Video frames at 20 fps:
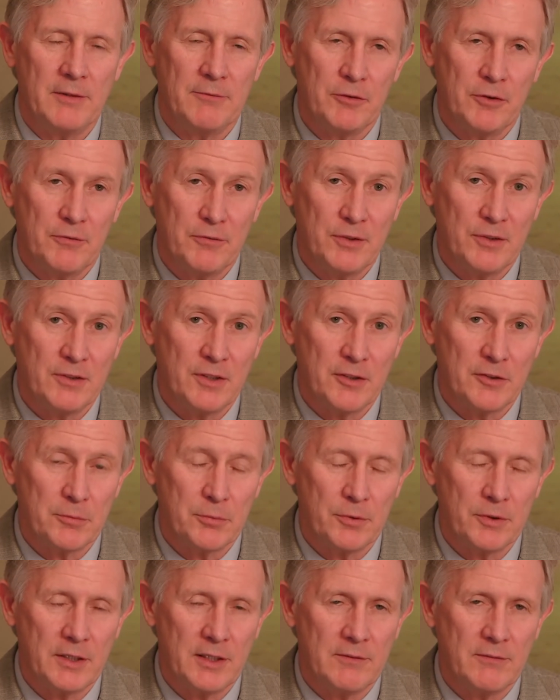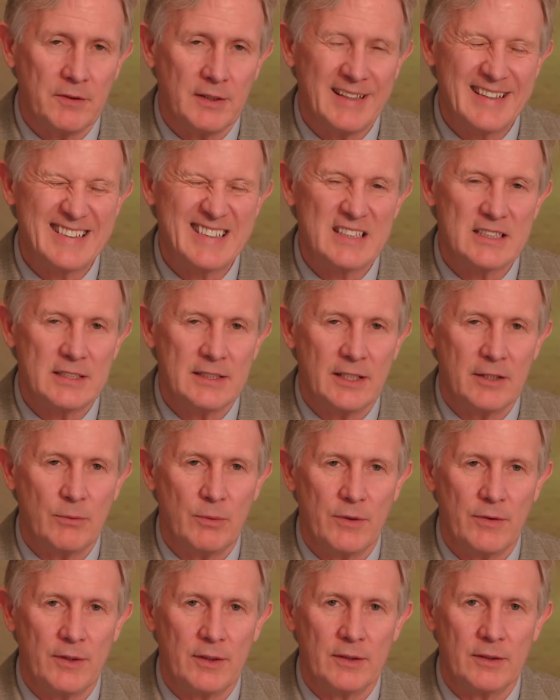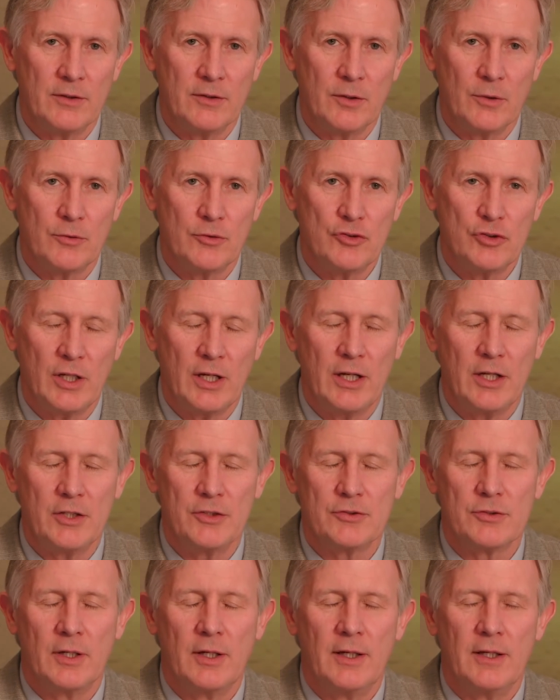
if you feel comfortable giving it, stick with it and don't change.